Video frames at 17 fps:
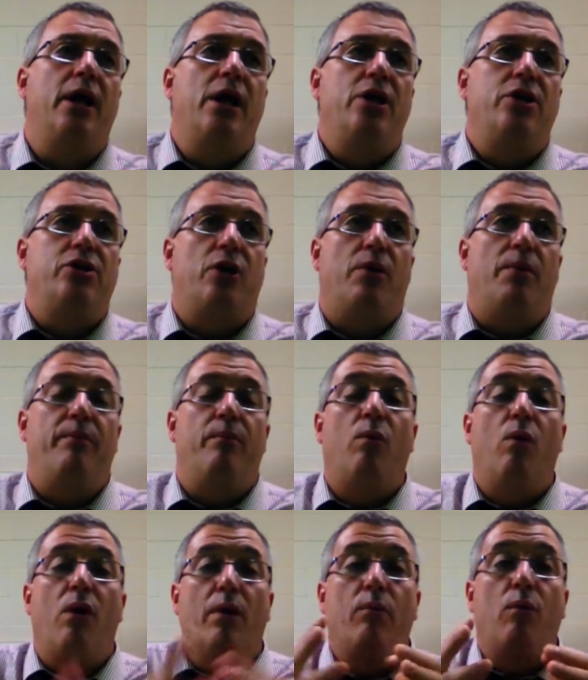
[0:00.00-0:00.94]
So
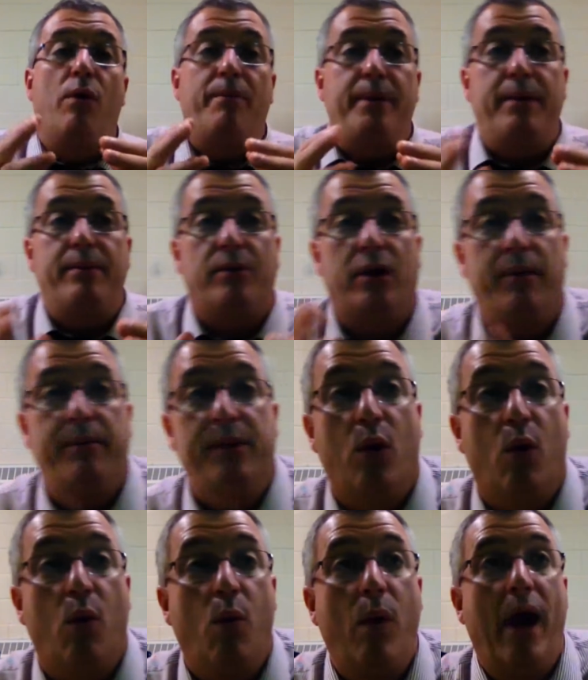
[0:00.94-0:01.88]
more and more people are going to be
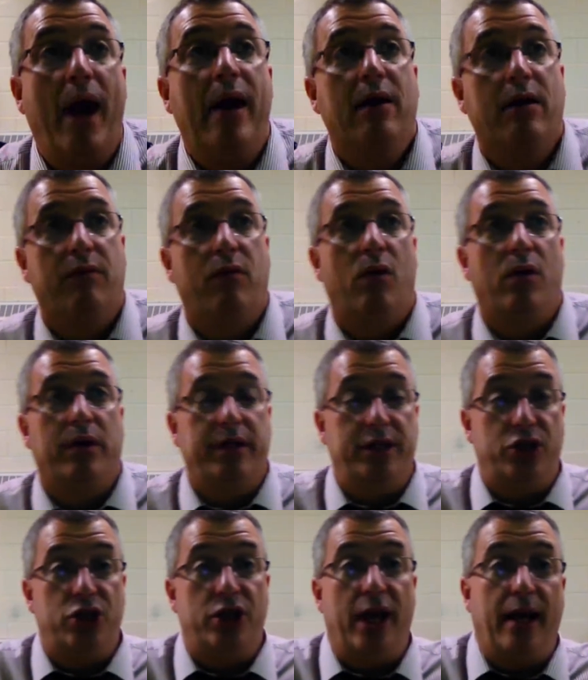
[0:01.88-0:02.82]
aware of all
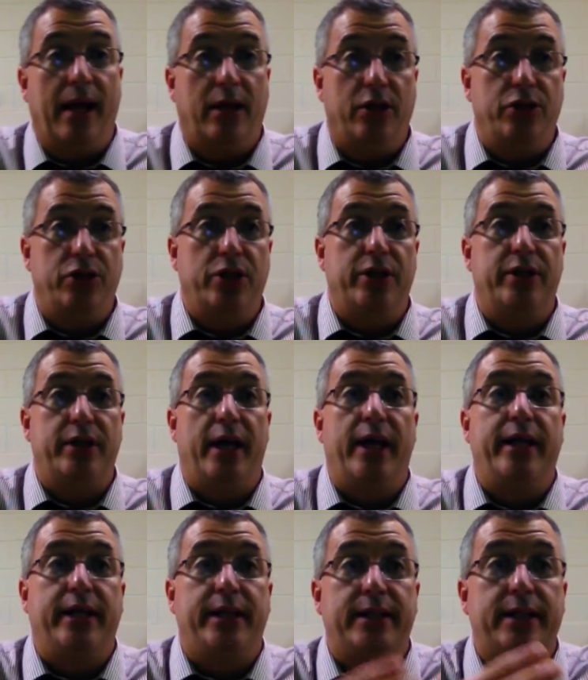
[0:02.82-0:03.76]
these challenges
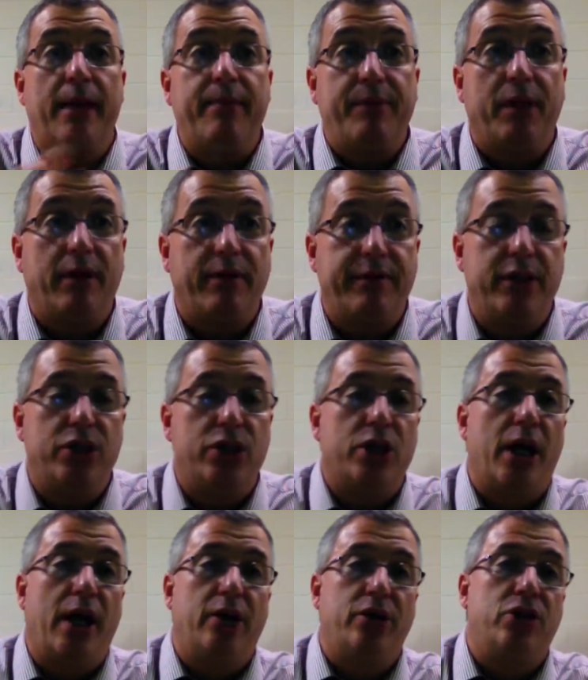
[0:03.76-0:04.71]
and accepting of these
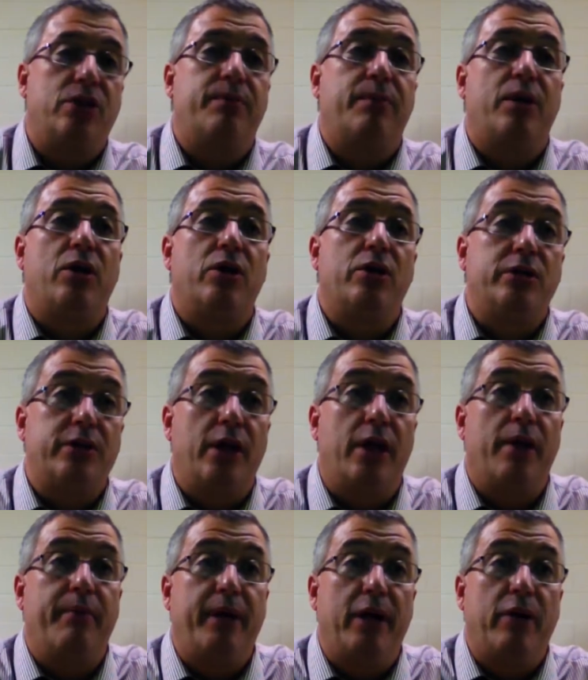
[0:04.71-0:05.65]
challenges because
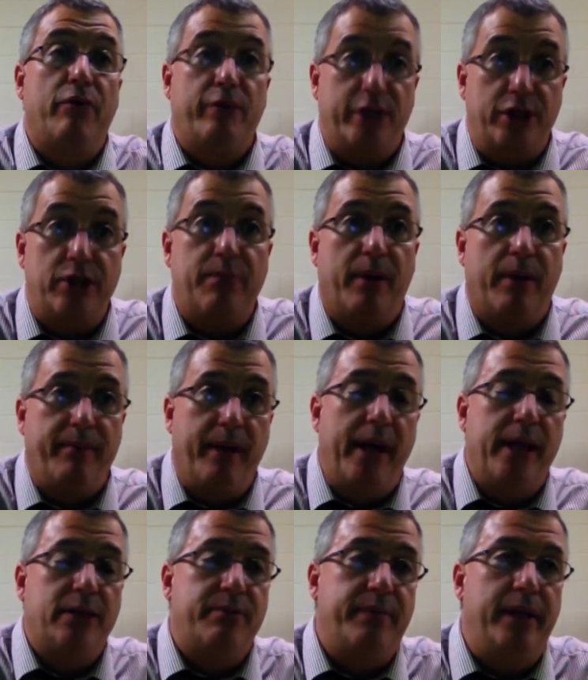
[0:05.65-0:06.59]
they're being reached by
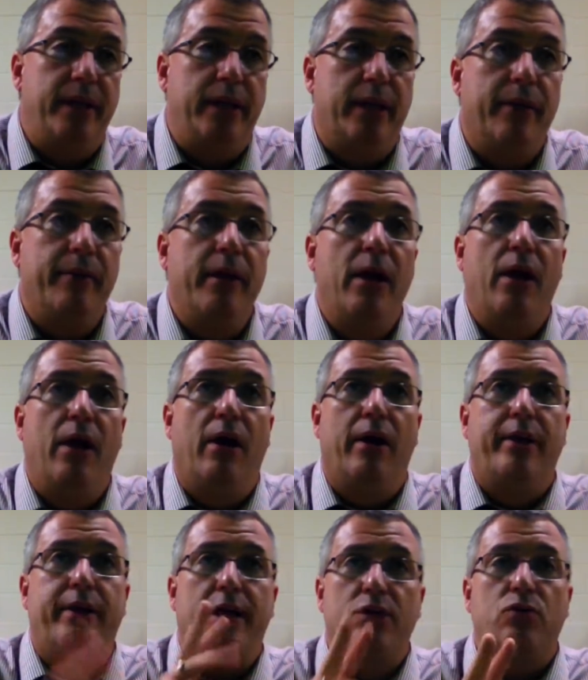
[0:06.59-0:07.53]
mass media. All
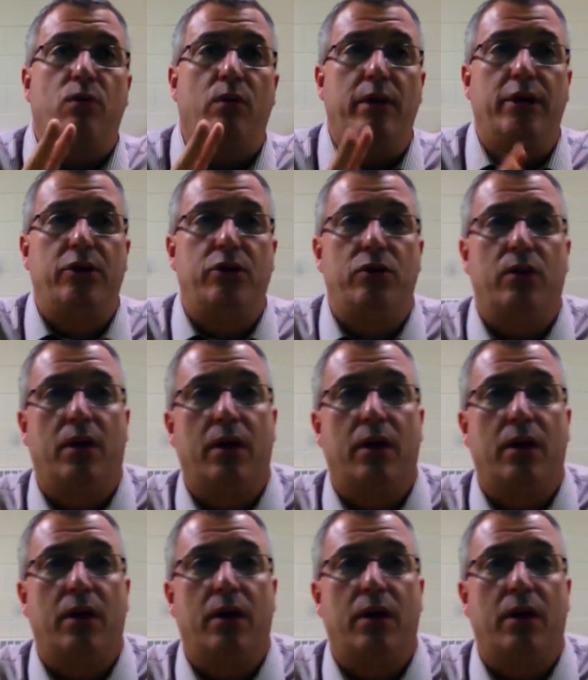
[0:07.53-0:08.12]
right, that's 1 and 2.